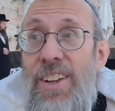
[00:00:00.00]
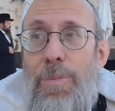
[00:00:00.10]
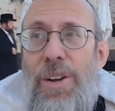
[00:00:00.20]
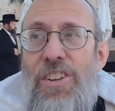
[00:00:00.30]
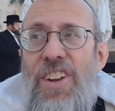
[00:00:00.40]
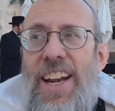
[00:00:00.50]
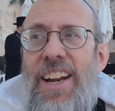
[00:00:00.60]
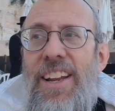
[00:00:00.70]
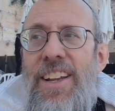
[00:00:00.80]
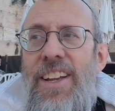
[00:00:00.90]
Appreciate
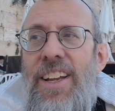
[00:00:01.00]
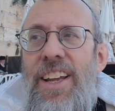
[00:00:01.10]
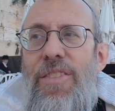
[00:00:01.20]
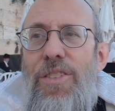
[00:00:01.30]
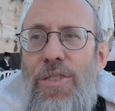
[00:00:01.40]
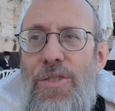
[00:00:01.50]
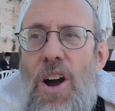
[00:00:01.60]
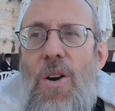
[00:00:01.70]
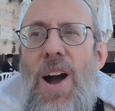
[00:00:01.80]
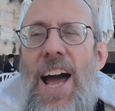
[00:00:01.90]
it. If you
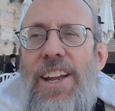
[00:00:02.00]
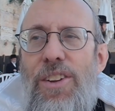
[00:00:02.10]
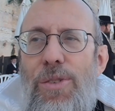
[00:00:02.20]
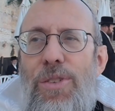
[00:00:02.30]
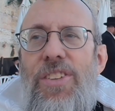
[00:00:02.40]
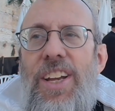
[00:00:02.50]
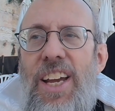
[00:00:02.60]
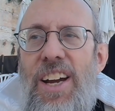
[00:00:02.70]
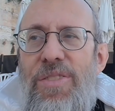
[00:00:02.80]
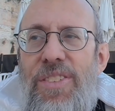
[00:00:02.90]
know how to use the
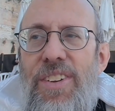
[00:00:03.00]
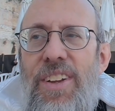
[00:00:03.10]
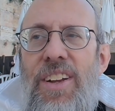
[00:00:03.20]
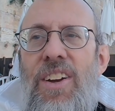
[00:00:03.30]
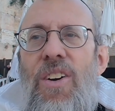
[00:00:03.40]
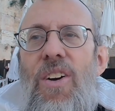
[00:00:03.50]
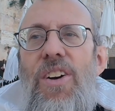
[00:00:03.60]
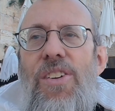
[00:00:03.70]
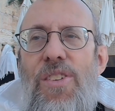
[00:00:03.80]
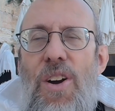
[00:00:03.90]
gift,
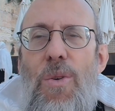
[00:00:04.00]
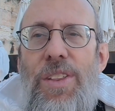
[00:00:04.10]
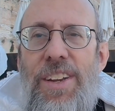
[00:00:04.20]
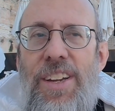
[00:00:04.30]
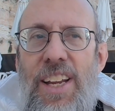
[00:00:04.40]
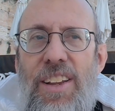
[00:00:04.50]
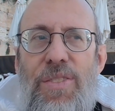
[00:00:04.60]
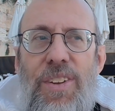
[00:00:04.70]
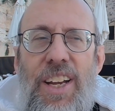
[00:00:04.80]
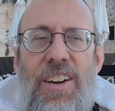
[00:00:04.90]
or you know what the need is
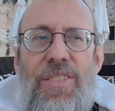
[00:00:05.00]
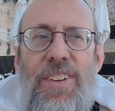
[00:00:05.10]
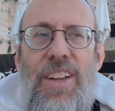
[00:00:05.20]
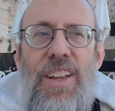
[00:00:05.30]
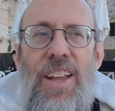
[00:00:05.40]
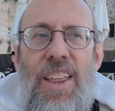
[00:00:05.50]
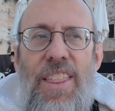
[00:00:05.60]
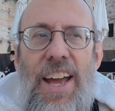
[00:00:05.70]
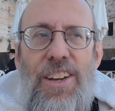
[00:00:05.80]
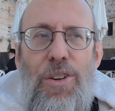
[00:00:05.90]
for the gift,
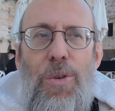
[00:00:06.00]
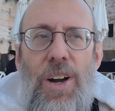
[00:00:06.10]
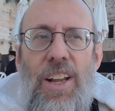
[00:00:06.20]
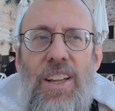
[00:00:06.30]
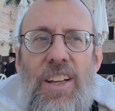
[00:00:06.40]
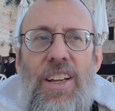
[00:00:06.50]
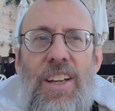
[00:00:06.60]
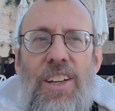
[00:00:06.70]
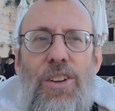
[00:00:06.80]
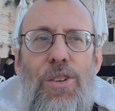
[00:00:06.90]
then you will
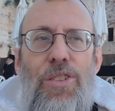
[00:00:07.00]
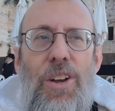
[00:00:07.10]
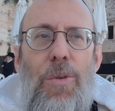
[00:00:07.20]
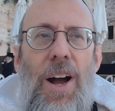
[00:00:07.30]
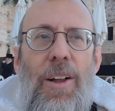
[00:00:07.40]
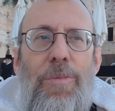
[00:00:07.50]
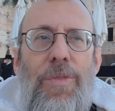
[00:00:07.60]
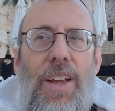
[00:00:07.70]
use it well.